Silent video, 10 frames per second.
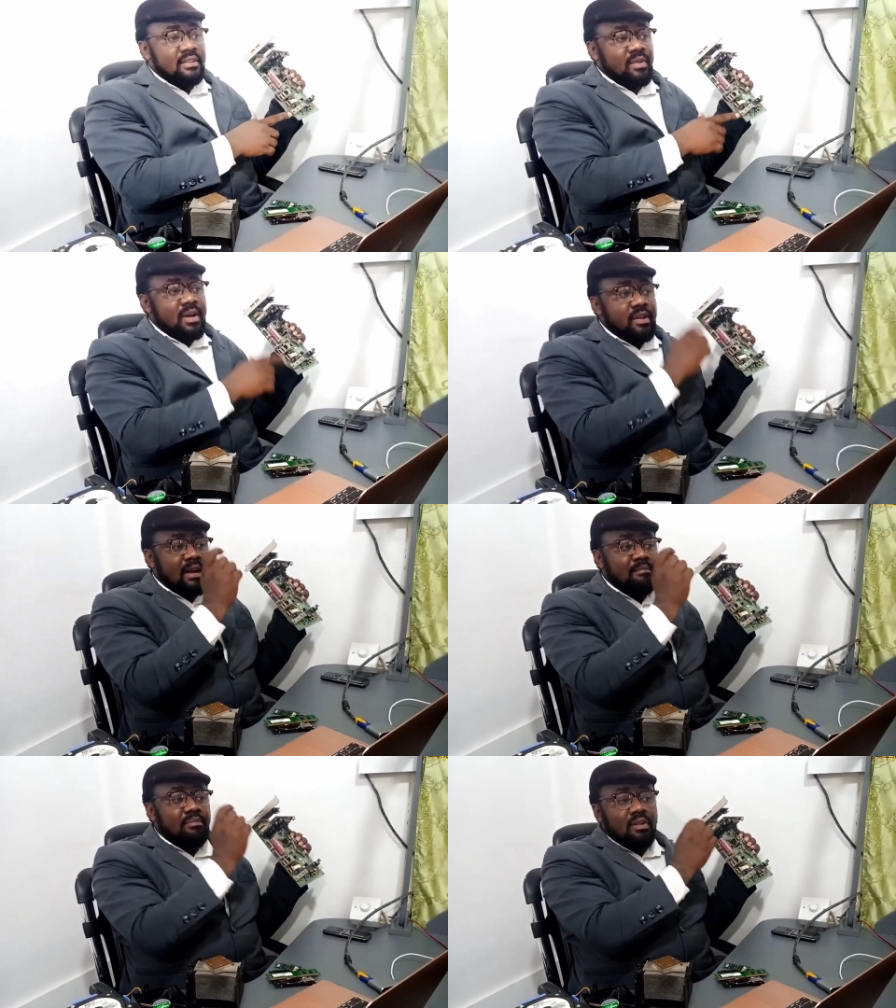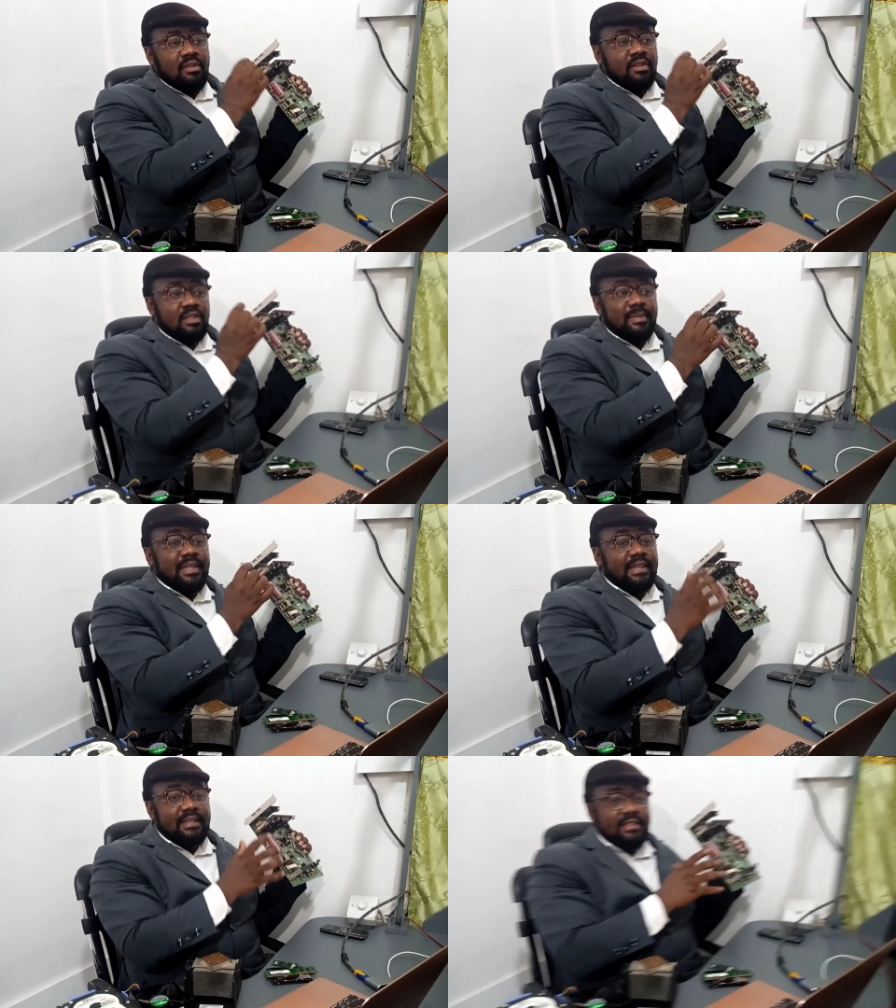where you can plug your
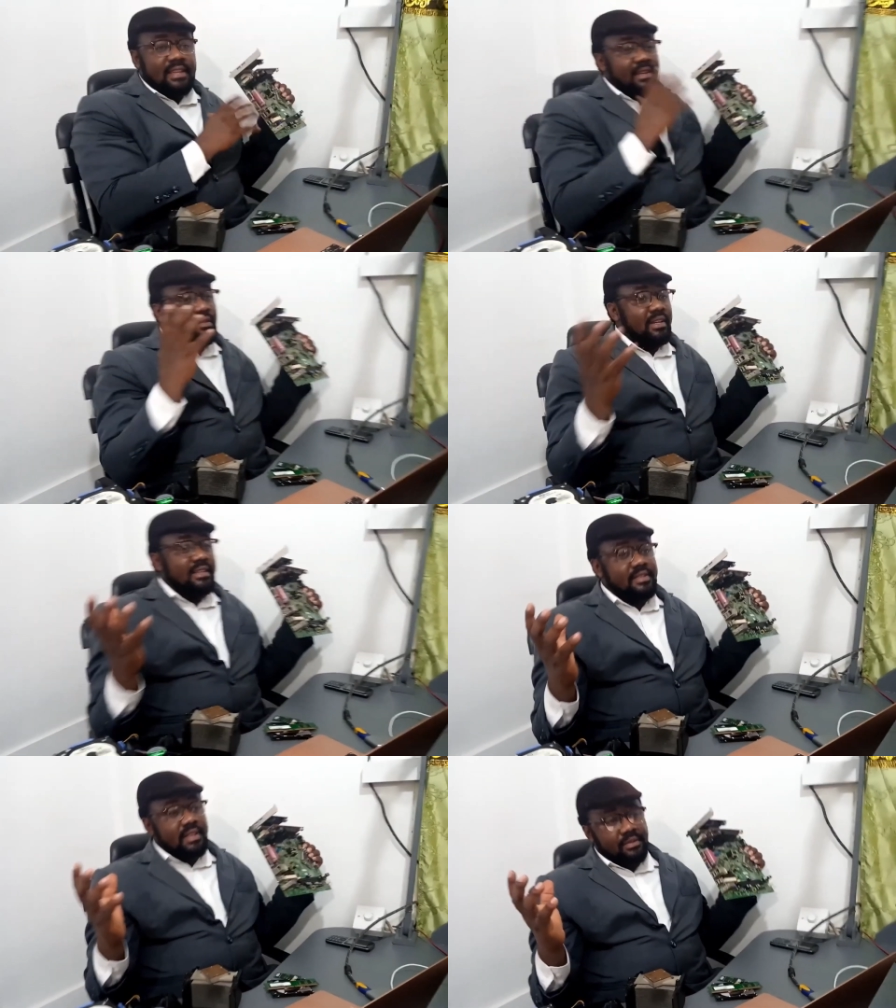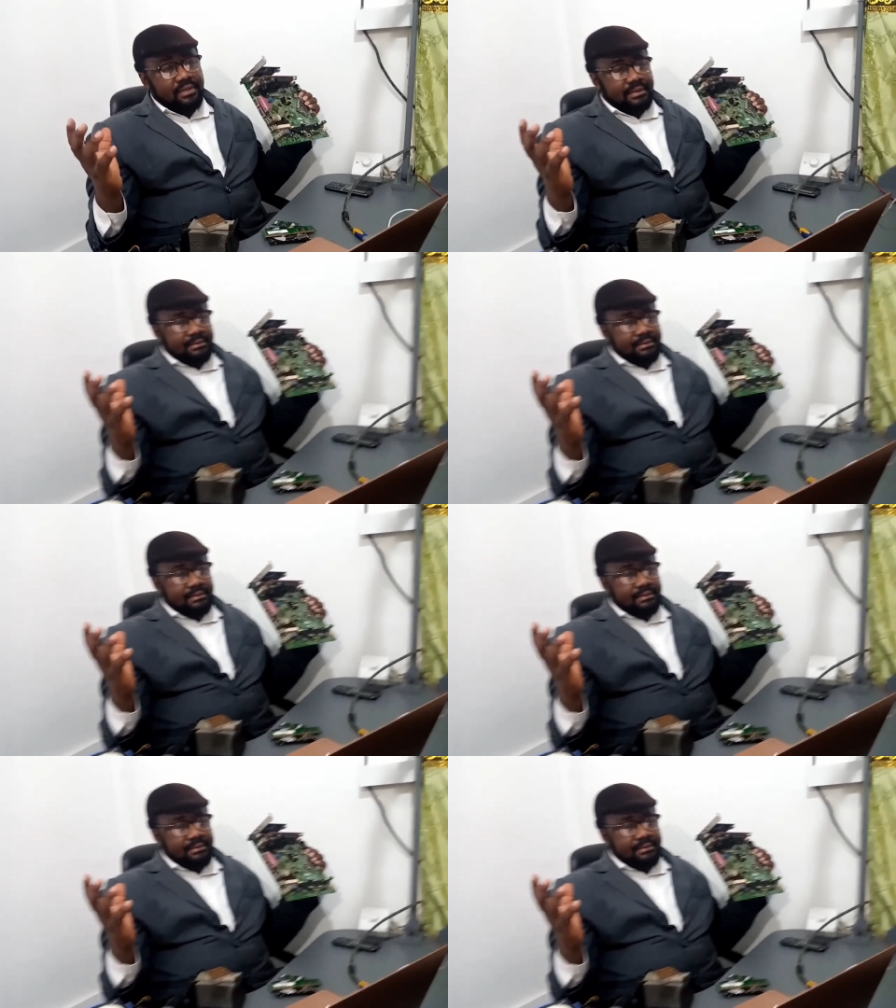speakers and you get sound.